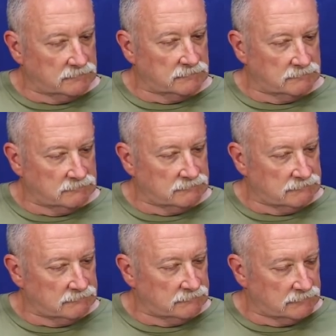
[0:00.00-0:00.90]

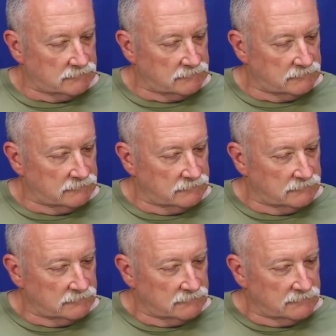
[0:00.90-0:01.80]

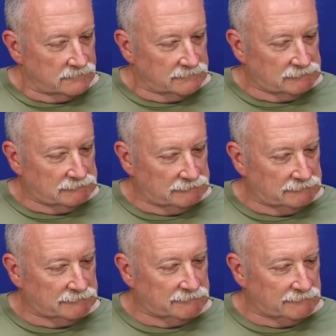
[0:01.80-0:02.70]

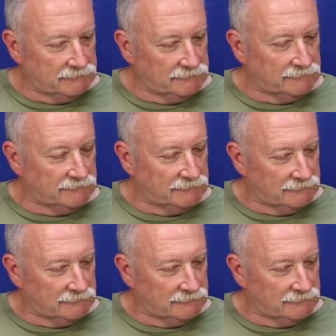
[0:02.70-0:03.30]
(not speaking)